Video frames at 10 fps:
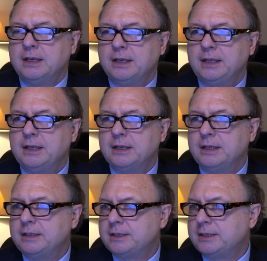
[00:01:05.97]

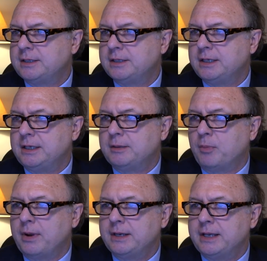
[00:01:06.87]
Let's see the
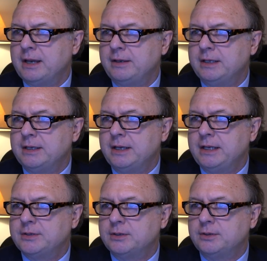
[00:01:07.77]
breakdown.
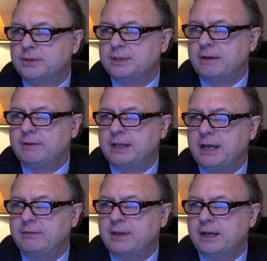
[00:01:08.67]
Indonesia took
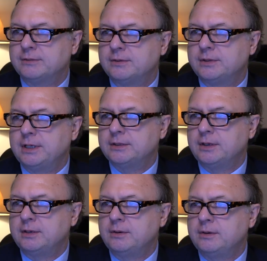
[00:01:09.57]

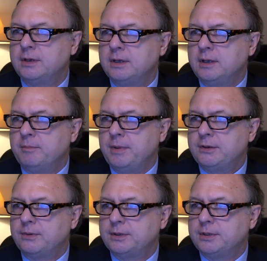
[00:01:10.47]
78,600
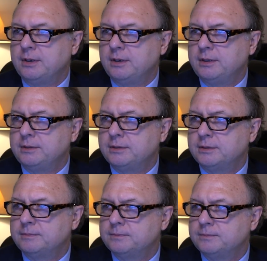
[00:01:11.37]
metric tons.
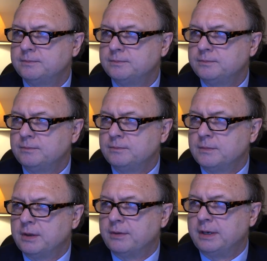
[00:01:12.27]

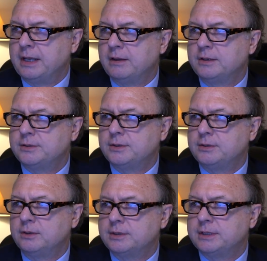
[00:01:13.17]
The Netherlands
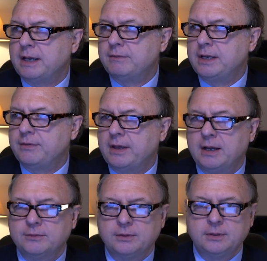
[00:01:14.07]
took
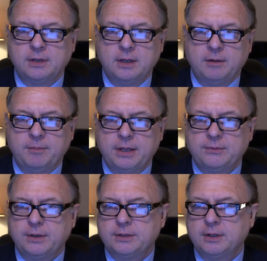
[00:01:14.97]
70,000
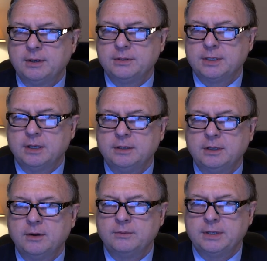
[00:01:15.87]
metric tons, and
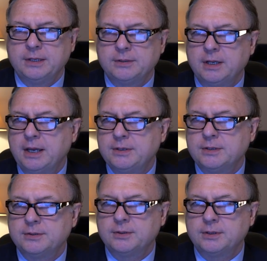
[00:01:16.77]
unknown
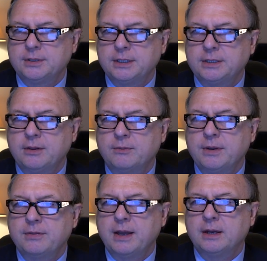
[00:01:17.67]
destinations took
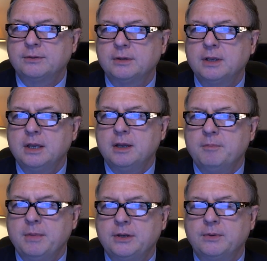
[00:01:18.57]
63,000
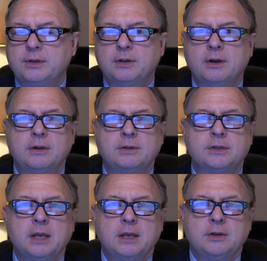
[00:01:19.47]
metric tons.
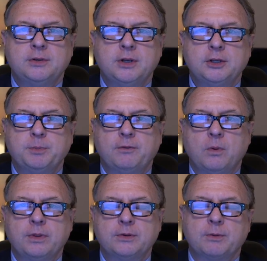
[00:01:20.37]
Just
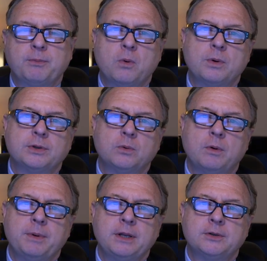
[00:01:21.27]
before this report,
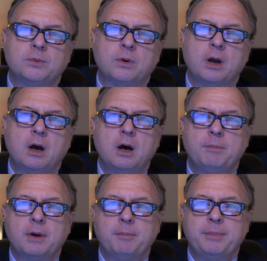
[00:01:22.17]
soybeans were
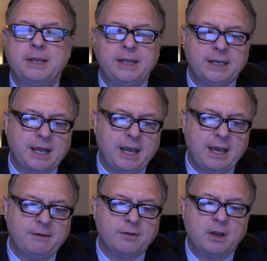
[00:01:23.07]
up a penny and a
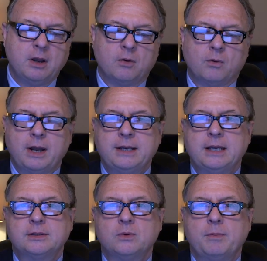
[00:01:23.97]
half. Right now,
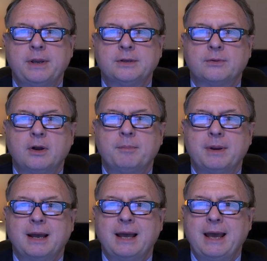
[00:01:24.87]
soybeans are up
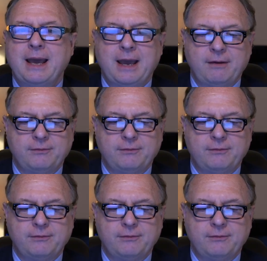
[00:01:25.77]
a half.